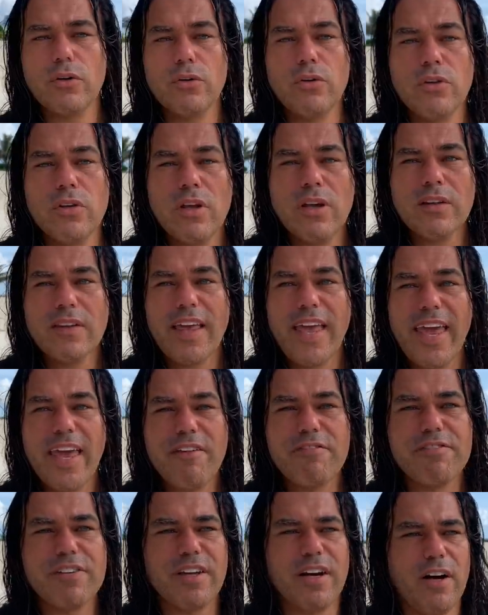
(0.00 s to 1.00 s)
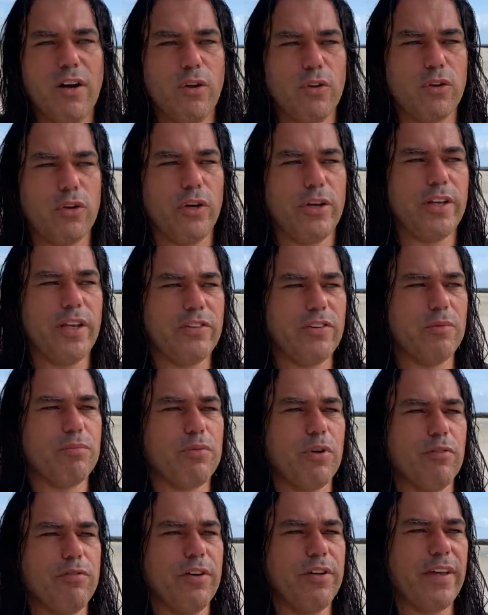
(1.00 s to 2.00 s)
not every altcoin is in
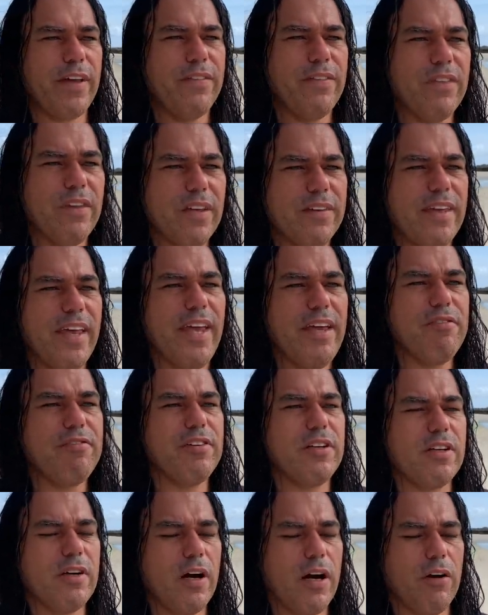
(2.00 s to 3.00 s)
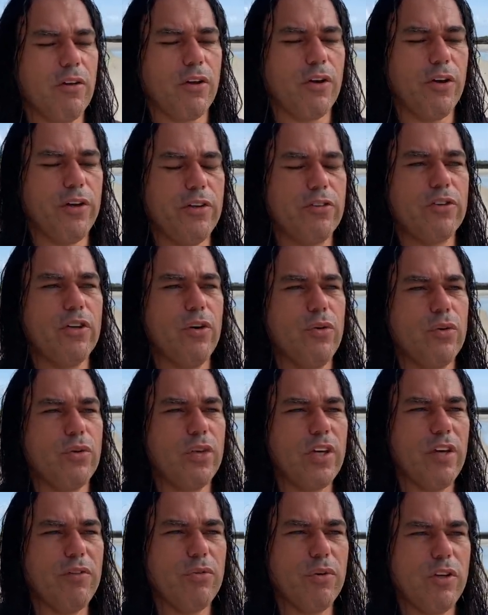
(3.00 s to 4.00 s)
profit, and not every altcoin is going to
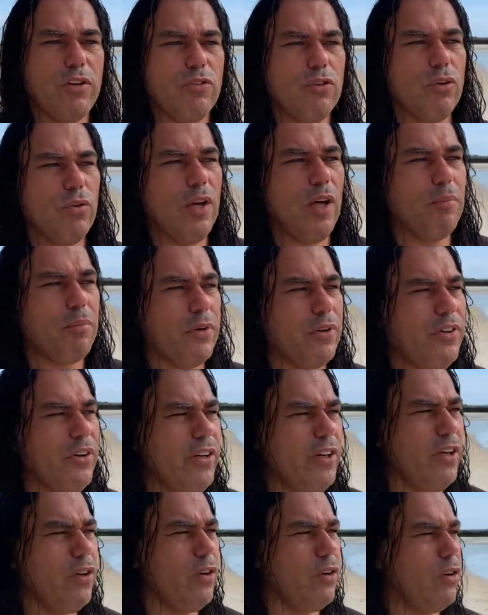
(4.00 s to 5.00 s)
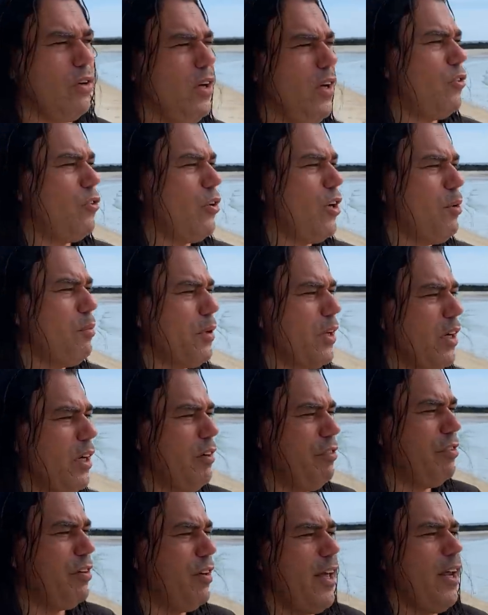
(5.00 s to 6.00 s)
give you this new Lamborghini you're dreaming
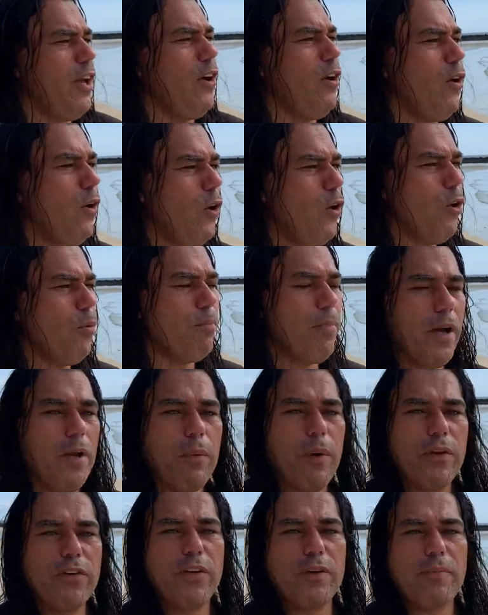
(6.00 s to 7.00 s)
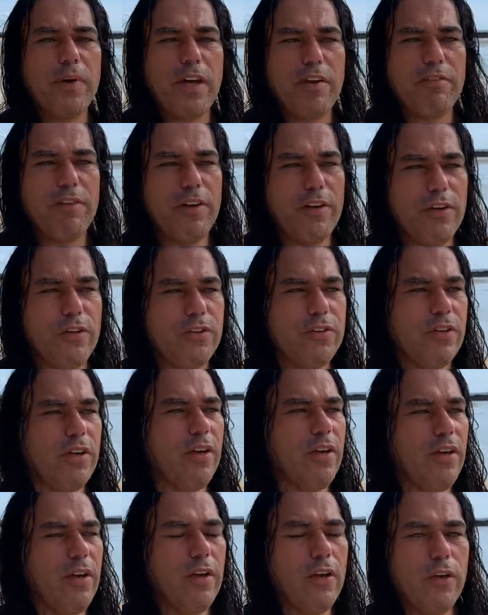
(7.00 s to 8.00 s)
of. And I hope by watching my videos,
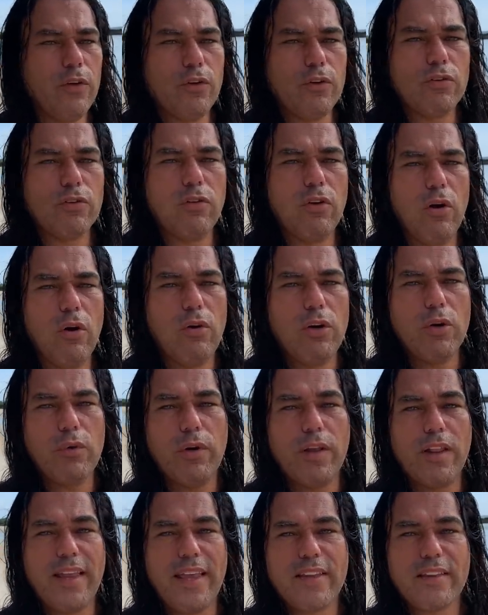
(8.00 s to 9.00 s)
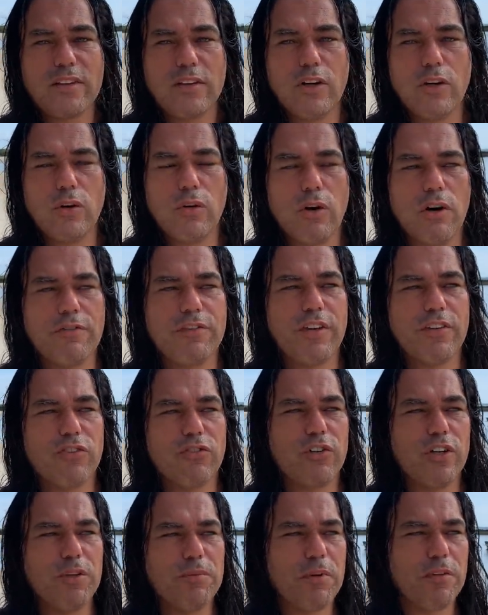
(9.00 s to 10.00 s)
you slowly will let go of this
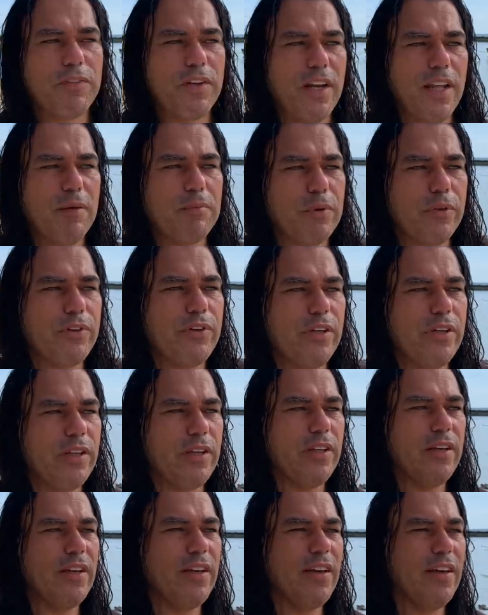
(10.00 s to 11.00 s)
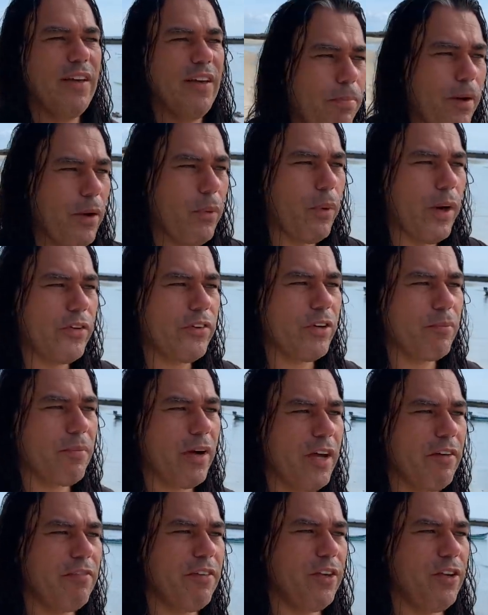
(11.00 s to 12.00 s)
dream of the Lamborghini. By watching
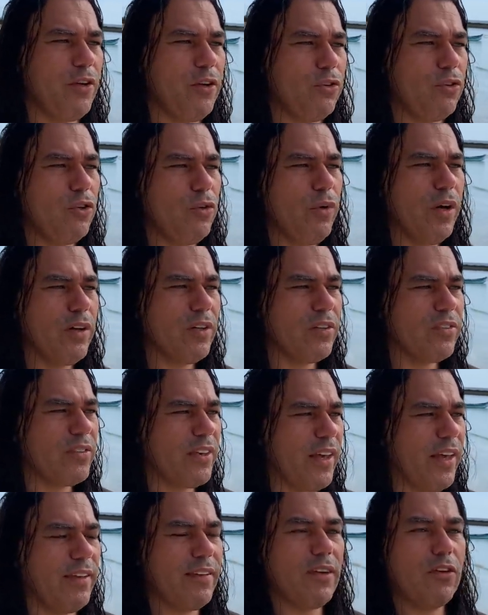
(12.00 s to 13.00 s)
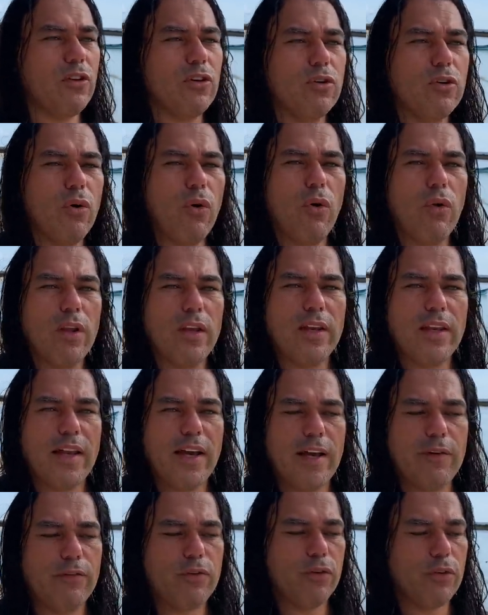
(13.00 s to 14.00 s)
my videos, you understand that the goal in
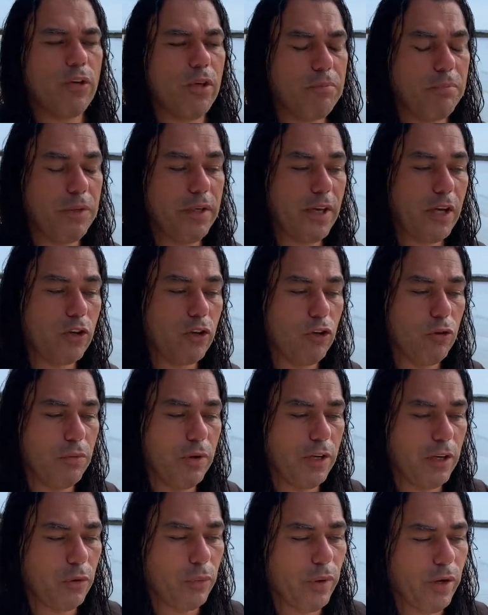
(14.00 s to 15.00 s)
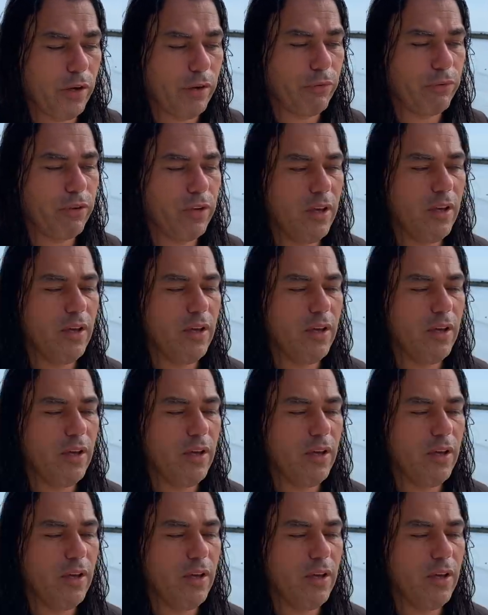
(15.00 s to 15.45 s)
life should not be accumulating wealth,